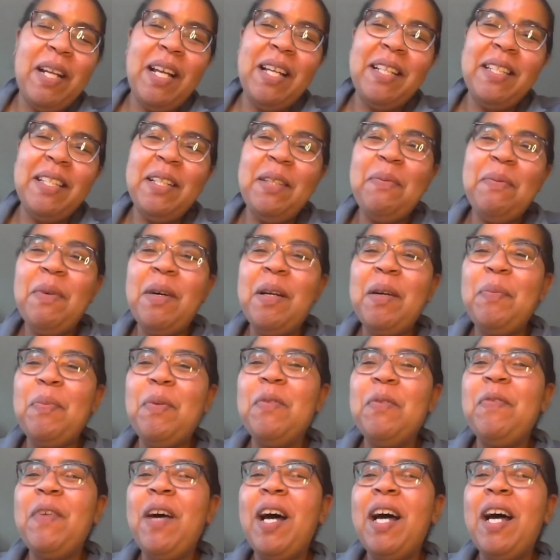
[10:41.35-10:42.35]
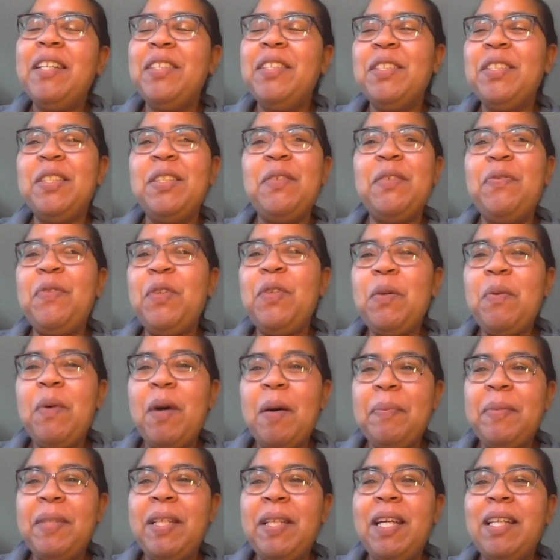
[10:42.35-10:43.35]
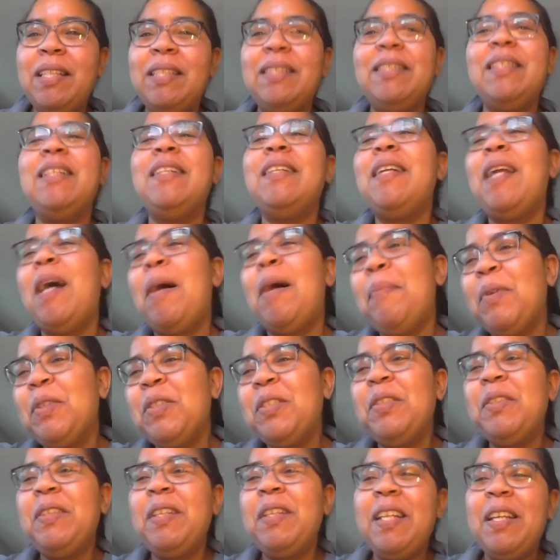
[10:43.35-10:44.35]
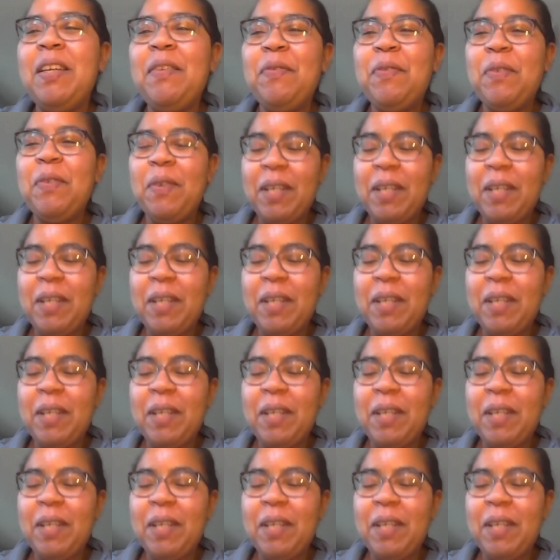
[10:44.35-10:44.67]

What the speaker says: but I did want to provide just a few updates and an opportunity